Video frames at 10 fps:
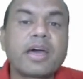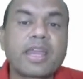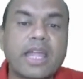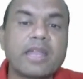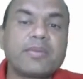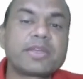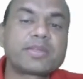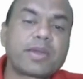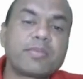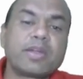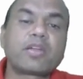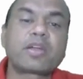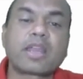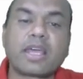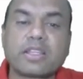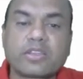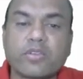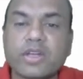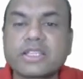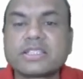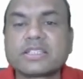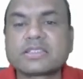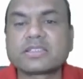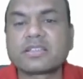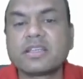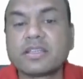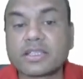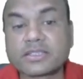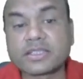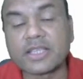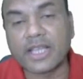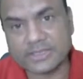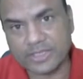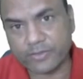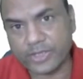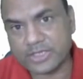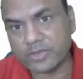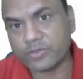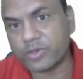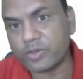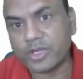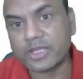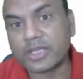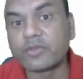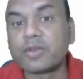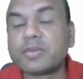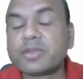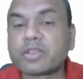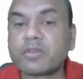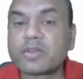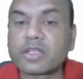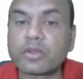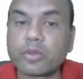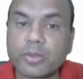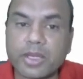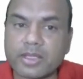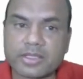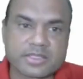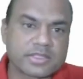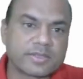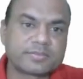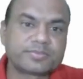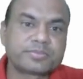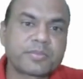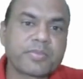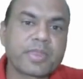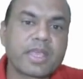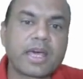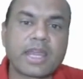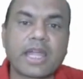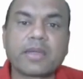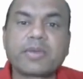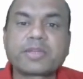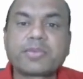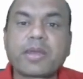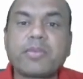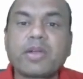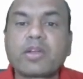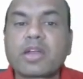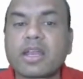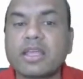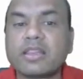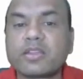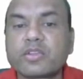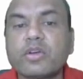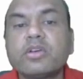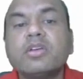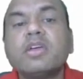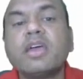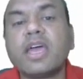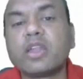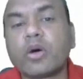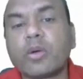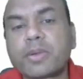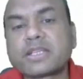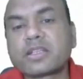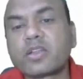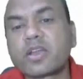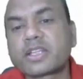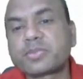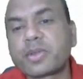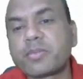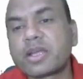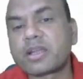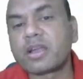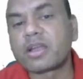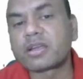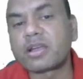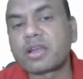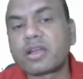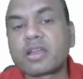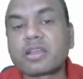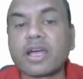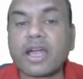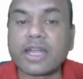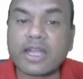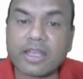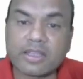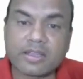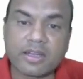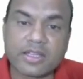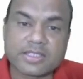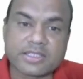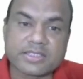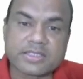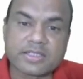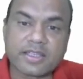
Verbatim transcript: Random experiment or trial. So what is this? This is the last definition for today. Then we'll be solving the numericals. Random experiment or trial. So an operation or experiment conducted under the identical conditions